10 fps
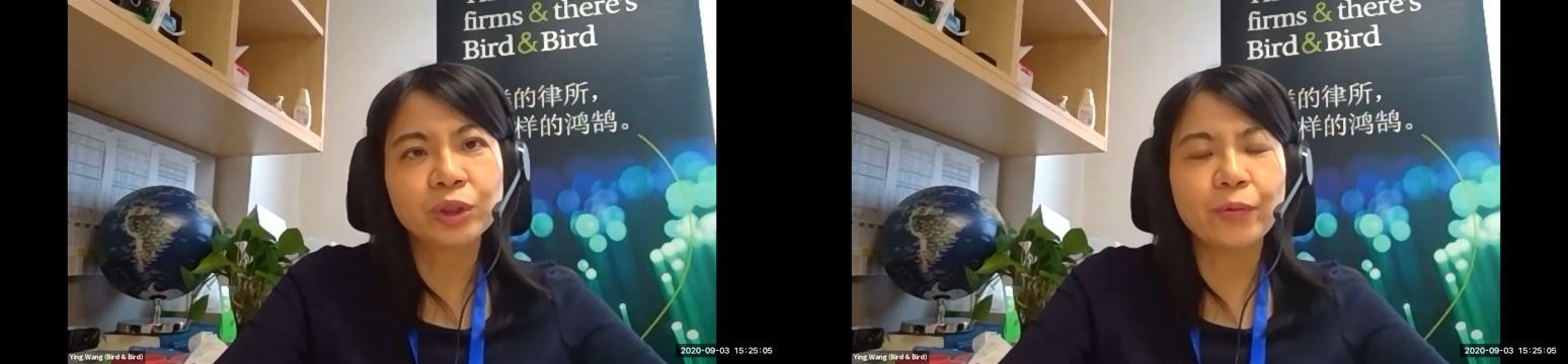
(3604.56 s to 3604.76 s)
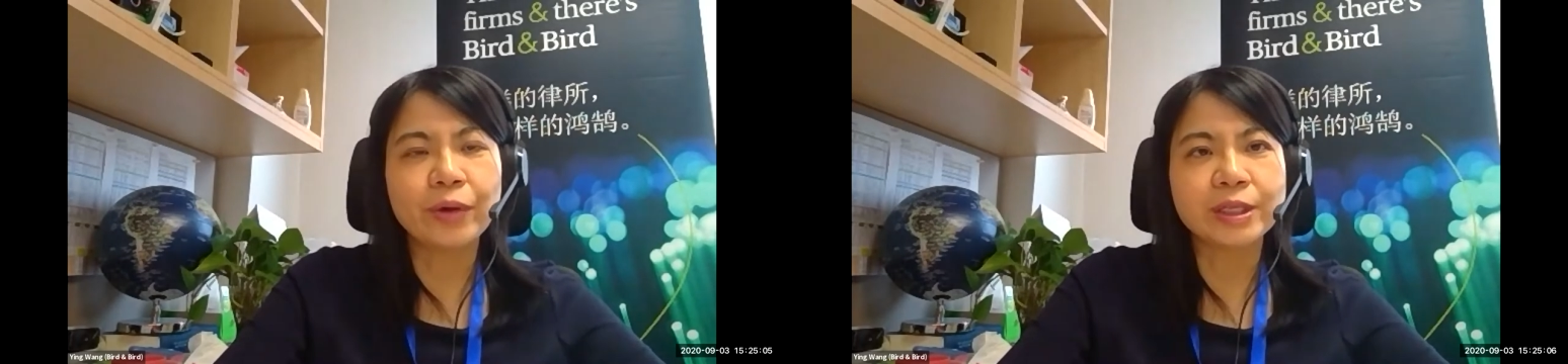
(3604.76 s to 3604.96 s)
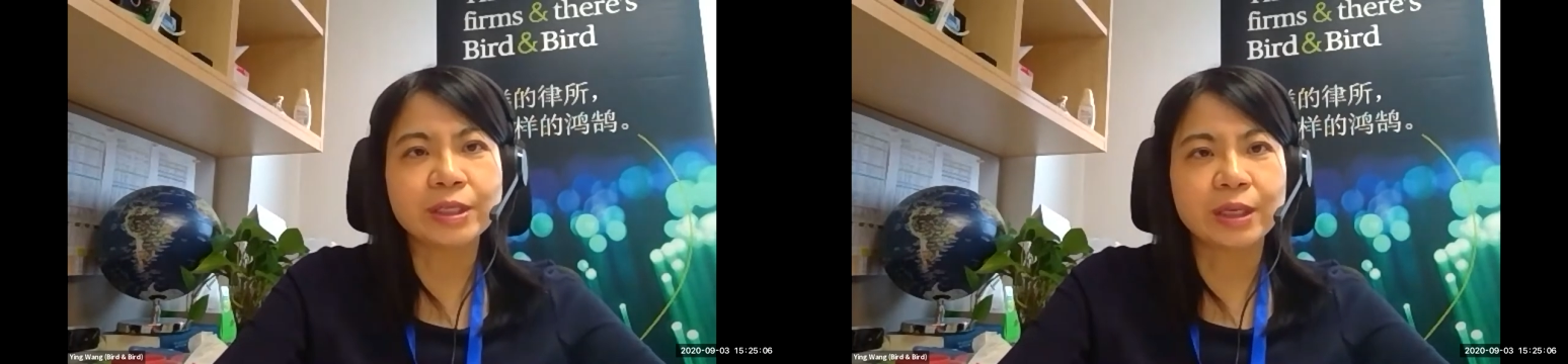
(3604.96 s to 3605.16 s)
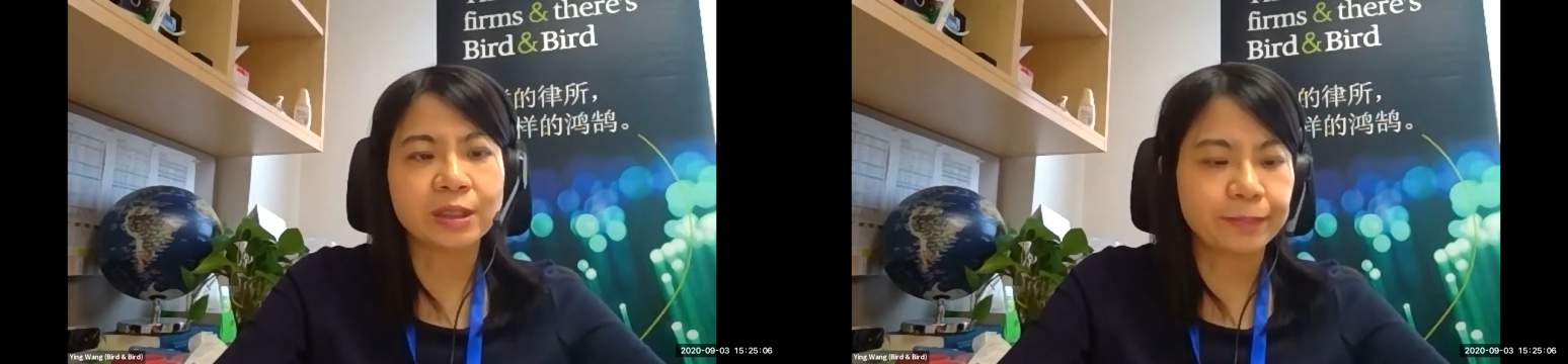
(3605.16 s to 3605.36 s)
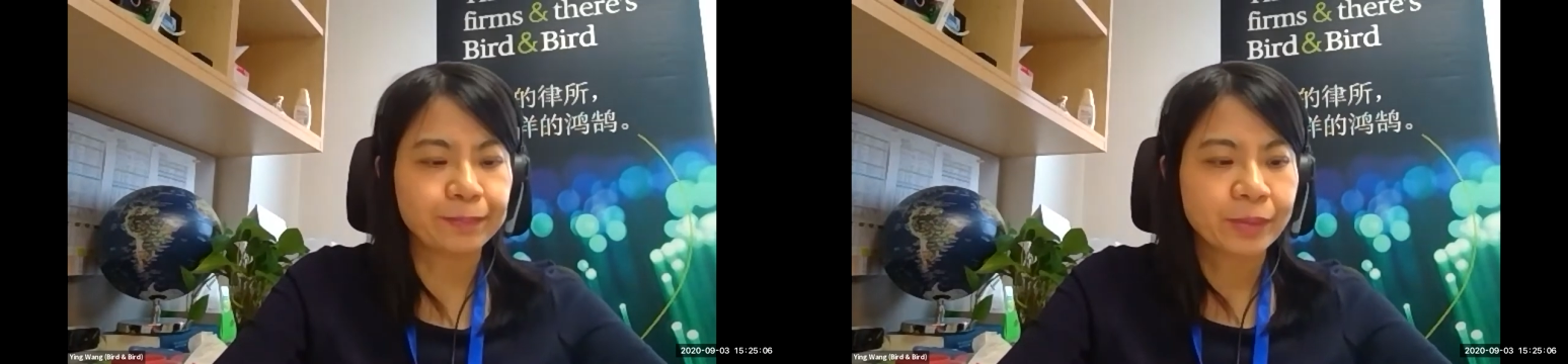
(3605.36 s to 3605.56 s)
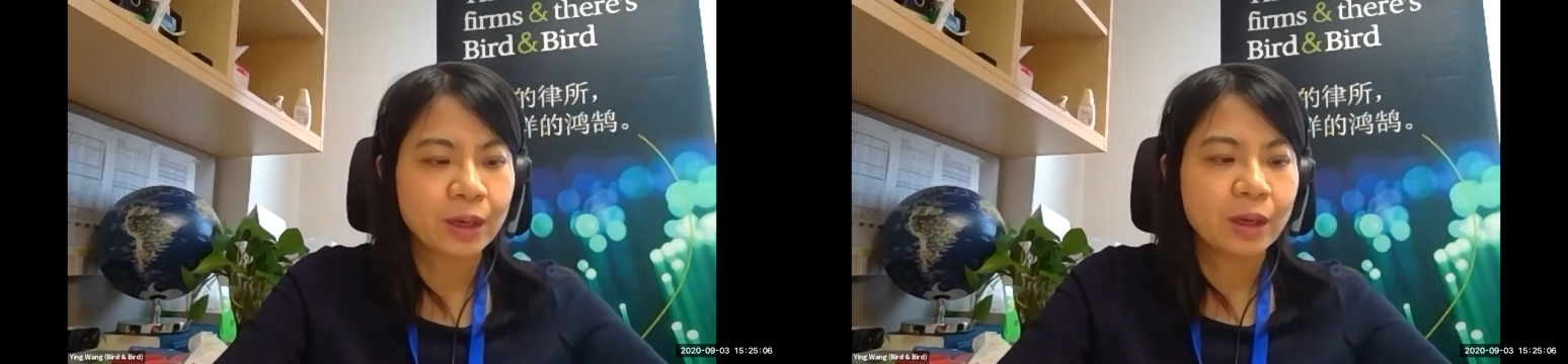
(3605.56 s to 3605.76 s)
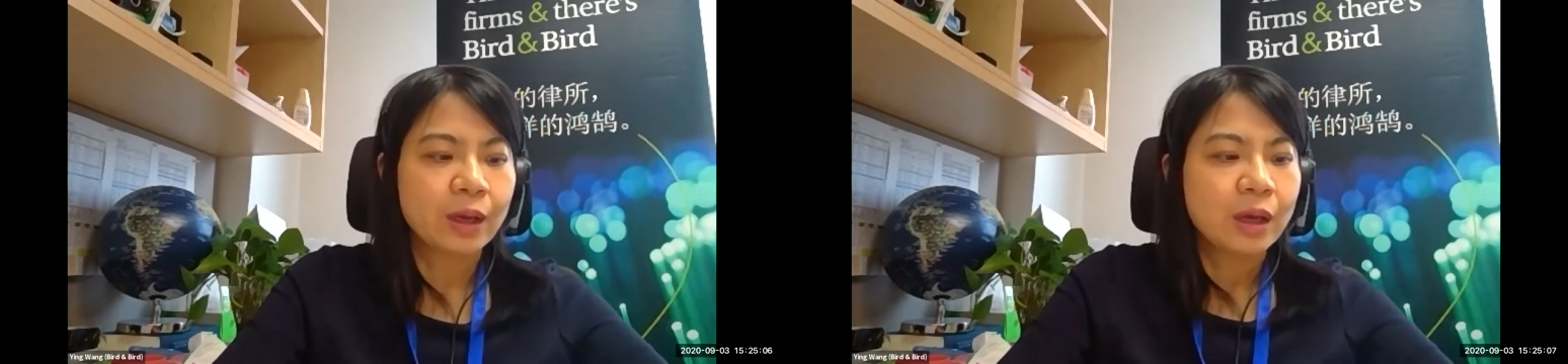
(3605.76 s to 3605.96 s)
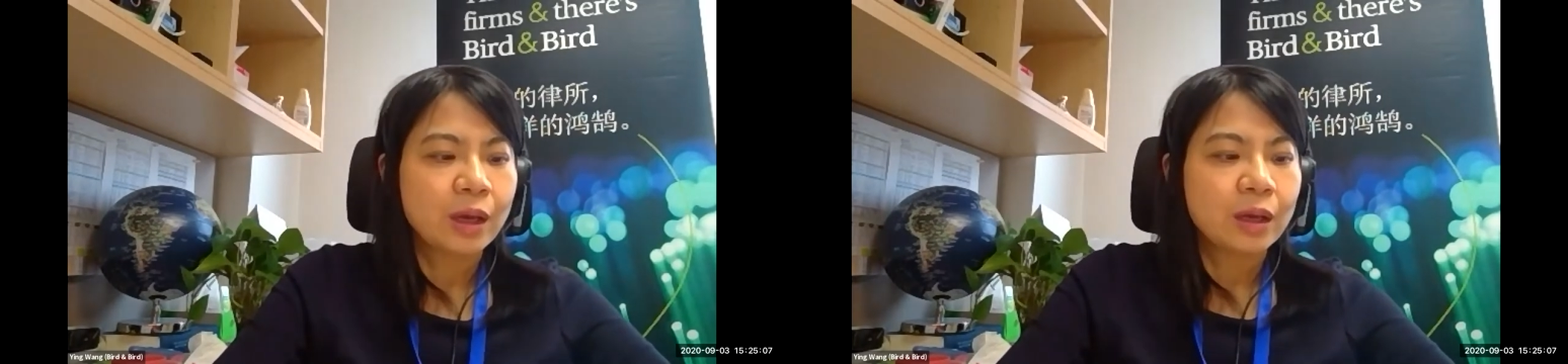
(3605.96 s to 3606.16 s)
with it?
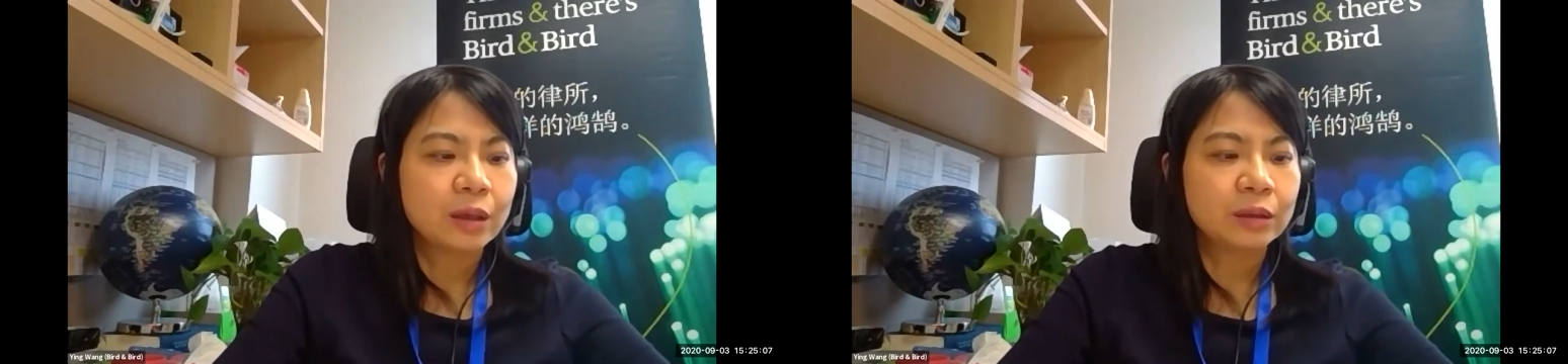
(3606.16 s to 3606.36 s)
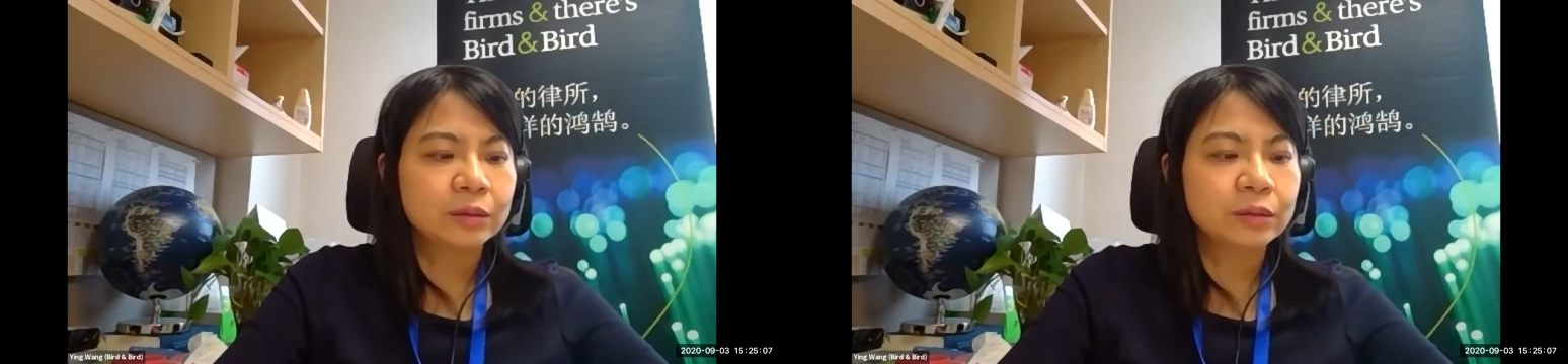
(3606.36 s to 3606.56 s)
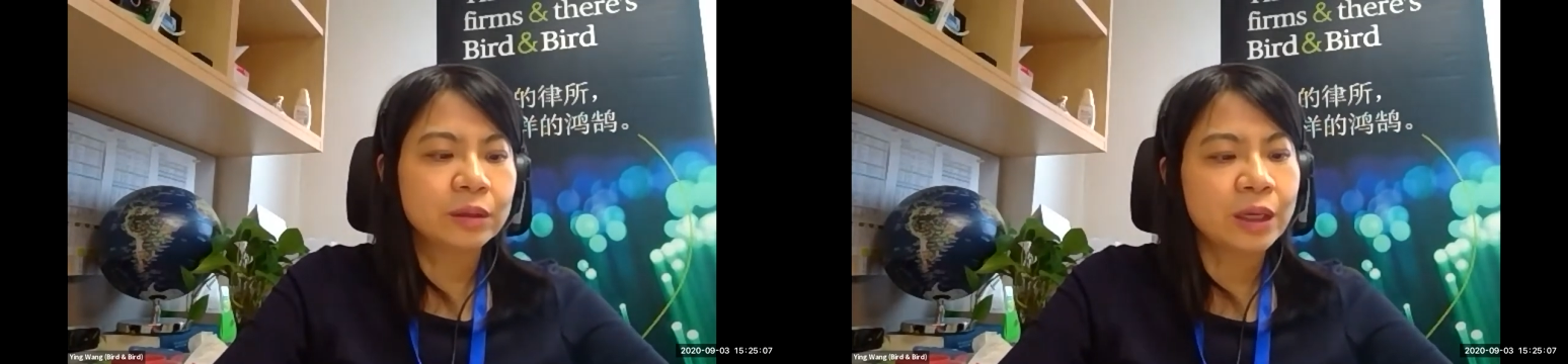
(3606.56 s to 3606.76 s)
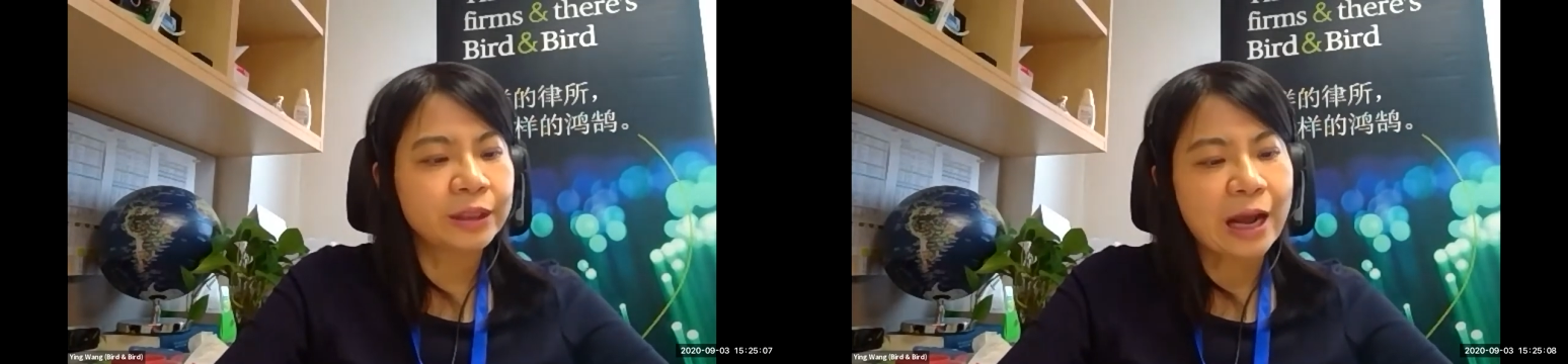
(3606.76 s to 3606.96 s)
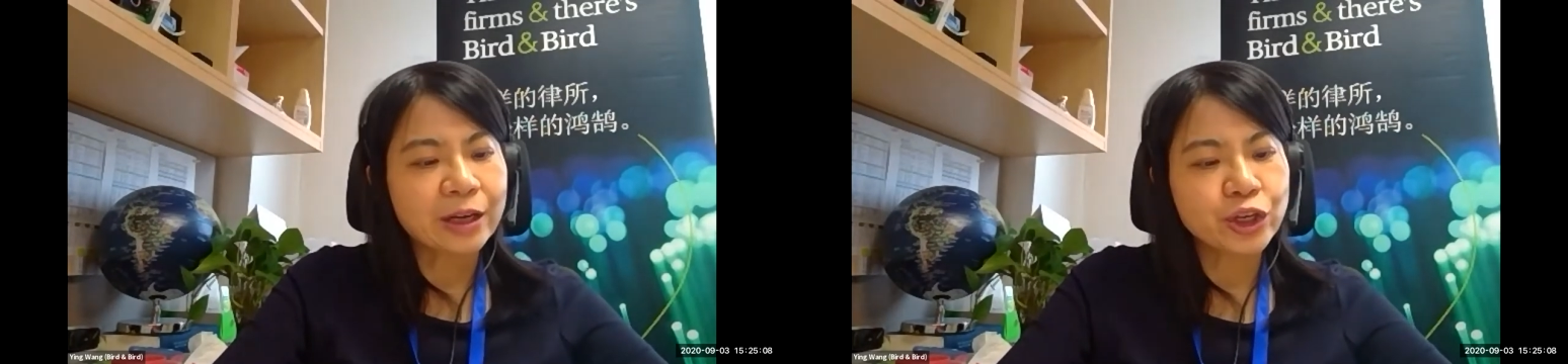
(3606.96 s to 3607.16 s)
Conduct